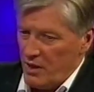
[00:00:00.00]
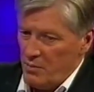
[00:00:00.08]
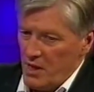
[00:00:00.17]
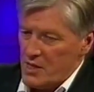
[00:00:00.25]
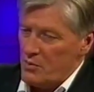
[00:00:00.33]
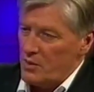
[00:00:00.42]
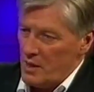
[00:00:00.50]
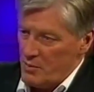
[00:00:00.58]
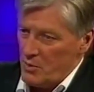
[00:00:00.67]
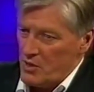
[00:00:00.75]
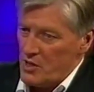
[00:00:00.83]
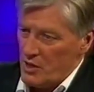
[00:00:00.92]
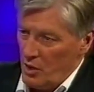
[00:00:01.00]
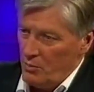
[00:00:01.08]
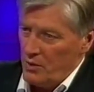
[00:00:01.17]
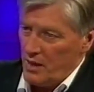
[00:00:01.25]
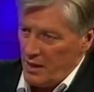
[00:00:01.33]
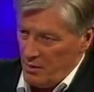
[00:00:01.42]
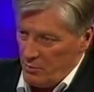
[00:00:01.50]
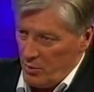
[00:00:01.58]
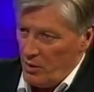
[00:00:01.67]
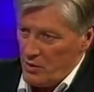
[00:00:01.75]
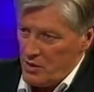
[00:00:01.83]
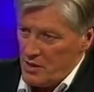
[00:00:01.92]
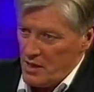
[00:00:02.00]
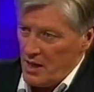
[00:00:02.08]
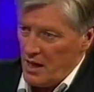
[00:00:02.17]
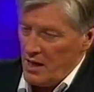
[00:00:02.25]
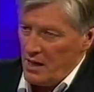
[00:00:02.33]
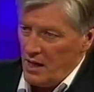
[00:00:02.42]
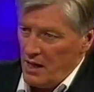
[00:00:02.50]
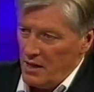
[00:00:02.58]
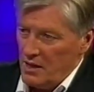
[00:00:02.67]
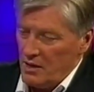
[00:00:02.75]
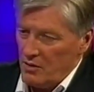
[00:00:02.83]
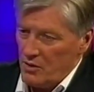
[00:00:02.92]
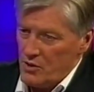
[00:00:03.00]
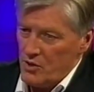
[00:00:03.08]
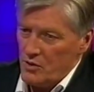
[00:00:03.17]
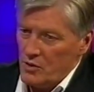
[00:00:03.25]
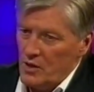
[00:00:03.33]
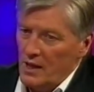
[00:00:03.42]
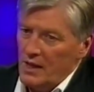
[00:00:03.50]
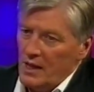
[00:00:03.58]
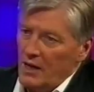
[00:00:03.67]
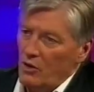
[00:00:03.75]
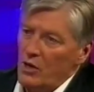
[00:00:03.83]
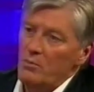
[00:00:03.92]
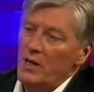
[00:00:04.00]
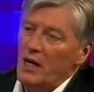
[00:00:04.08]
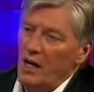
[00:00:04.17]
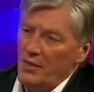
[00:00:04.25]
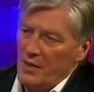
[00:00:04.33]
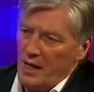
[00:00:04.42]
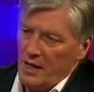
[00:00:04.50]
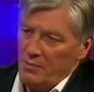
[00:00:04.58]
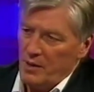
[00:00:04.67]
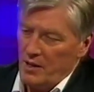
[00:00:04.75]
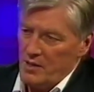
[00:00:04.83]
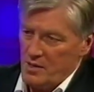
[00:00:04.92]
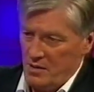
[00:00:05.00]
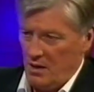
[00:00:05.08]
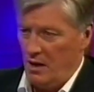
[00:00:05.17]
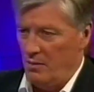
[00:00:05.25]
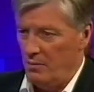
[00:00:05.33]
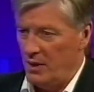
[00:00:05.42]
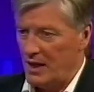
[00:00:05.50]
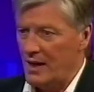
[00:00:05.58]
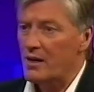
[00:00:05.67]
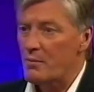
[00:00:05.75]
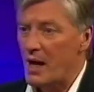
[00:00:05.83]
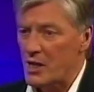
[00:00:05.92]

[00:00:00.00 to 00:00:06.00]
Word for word: the very best with Ipswich and hope you get them promoted uh, in a year or two. Looking beyond that, because, I mean, clearly